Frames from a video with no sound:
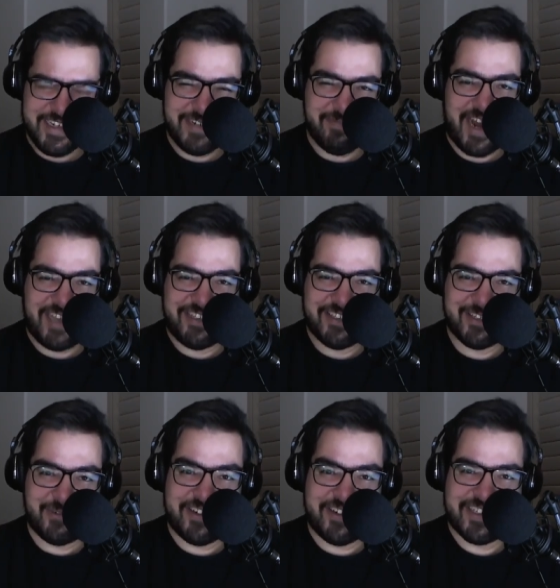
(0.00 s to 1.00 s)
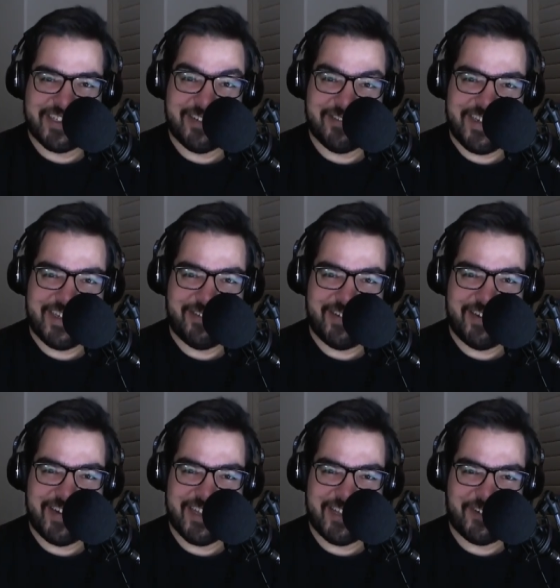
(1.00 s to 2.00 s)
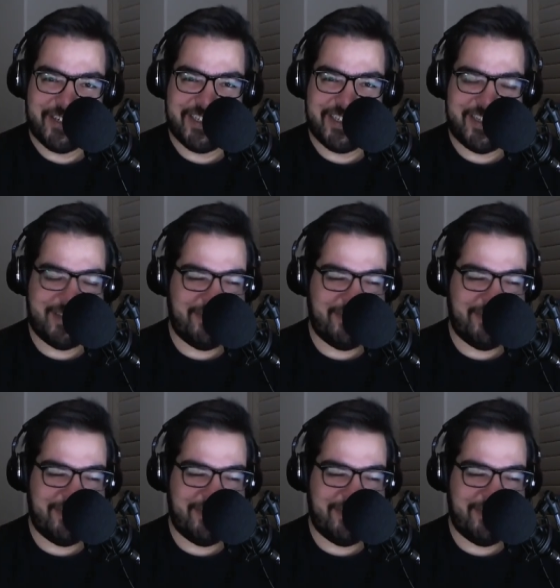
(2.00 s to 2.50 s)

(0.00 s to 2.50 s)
but I swear it said Randy when I read it the first time.